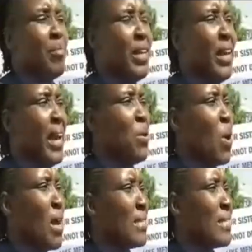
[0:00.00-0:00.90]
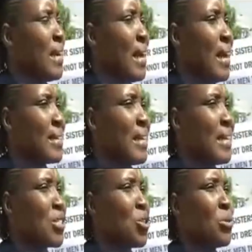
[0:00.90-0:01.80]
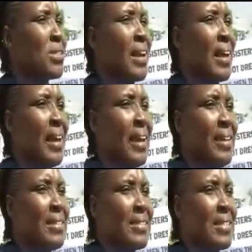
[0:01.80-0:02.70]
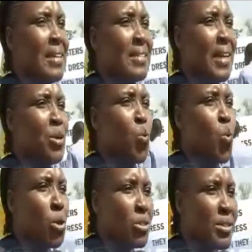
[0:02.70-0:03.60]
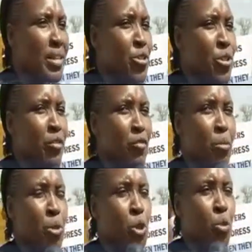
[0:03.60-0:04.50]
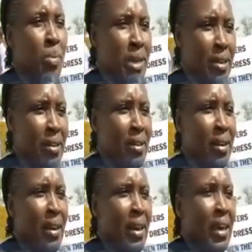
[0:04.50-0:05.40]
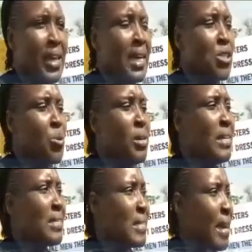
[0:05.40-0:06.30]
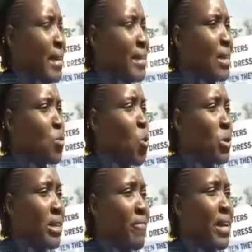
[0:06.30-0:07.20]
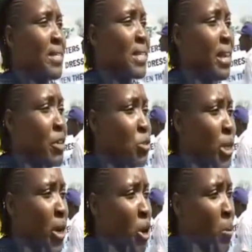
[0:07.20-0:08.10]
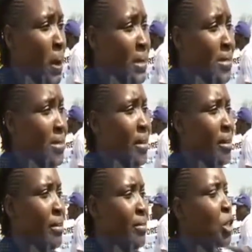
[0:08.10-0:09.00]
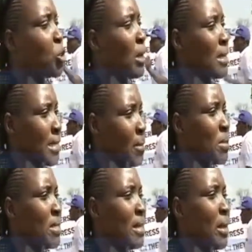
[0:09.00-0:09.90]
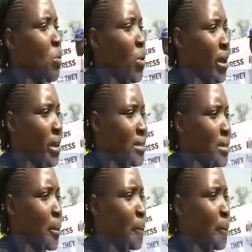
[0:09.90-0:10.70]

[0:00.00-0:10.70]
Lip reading: The NYC Act has not clearly stated what the uniform should be. It has only said that whatever is given to the corpus, they should accept it and wear it.